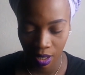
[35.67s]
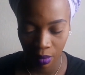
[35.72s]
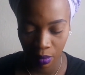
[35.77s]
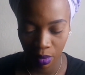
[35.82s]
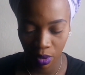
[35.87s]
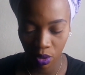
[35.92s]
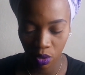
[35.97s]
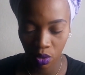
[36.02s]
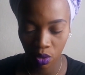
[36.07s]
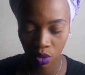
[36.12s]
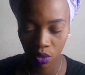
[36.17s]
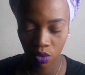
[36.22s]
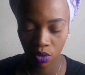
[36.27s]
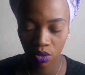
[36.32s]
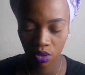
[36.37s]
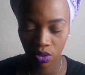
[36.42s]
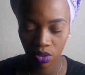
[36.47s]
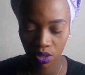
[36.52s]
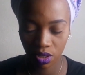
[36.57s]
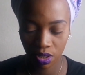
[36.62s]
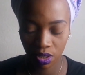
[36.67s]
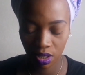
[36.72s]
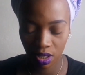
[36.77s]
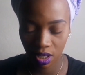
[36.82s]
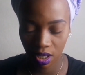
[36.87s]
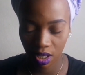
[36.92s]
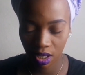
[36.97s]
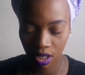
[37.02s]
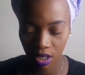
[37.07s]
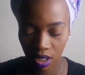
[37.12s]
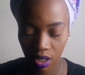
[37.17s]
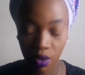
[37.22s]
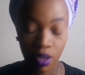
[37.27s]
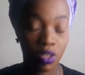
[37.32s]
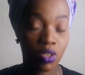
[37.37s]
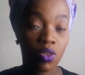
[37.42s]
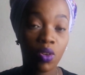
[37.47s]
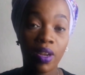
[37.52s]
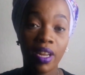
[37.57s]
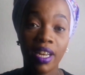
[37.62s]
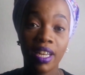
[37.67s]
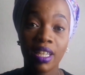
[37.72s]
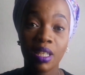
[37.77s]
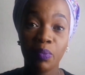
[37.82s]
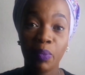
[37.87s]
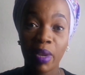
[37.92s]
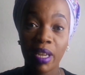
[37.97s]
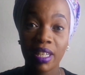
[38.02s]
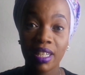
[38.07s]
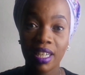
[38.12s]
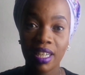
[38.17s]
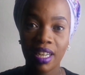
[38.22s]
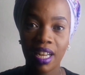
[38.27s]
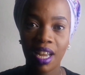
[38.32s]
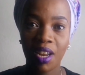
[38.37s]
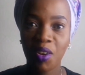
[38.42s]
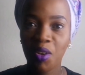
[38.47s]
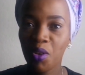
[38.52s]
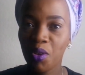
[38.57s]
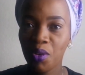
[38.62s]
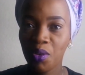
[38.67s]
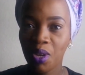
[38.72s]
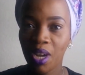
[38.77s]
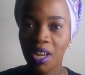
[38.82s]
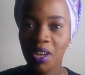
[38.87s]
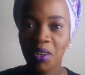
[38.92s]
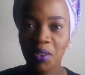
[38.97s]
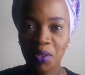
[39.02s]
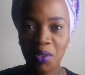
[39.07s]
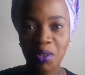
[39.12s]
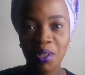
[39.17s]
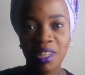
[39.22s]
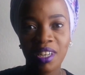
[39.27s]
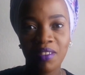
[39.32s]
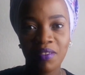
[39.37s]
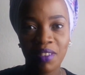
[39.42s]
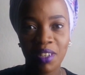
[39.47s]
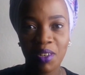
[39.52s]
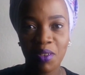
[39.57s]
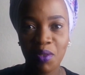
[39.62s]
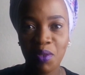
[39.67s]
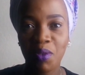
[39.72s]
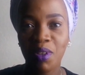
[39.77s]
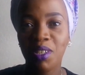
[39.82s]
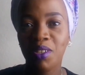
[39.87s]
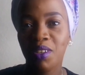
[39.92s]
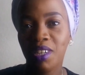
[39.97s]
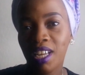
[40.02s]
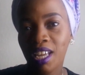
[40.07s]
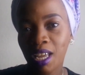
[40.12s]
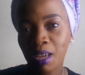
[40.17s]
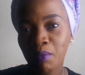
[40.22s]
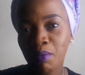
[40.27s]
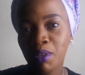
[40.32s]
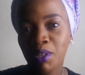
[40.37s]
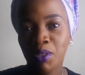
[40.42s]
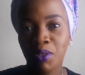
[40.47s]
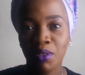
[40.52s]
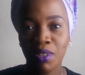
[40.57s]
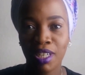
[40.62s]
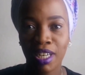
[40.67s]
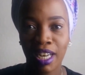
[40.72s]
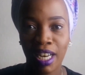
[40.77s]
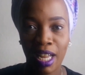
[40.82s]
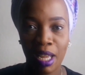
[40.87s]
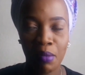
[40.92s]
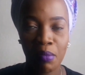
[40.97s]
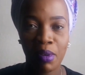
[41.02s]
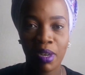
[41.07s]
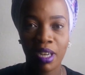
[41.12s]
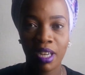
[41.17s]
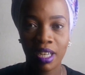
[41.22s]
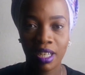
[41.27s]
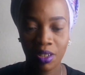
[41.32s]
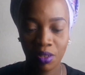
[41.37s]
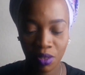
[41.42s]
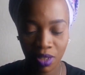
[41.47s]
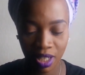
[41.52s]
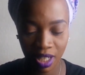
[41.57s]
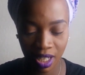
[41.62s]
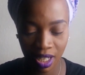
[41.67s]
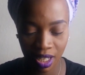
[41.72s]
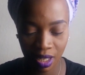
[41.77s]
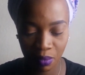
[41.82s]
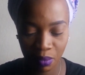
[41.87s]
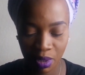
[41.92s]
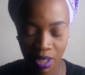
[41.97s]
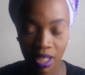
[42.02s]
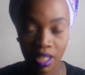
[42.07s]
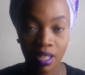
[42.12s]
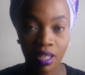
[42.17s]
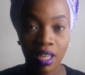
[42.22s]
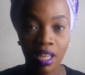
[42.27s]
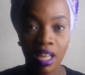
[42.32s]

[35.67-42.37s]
because it was so unexpected. I know you never know what's gonna happen during labor and all that, but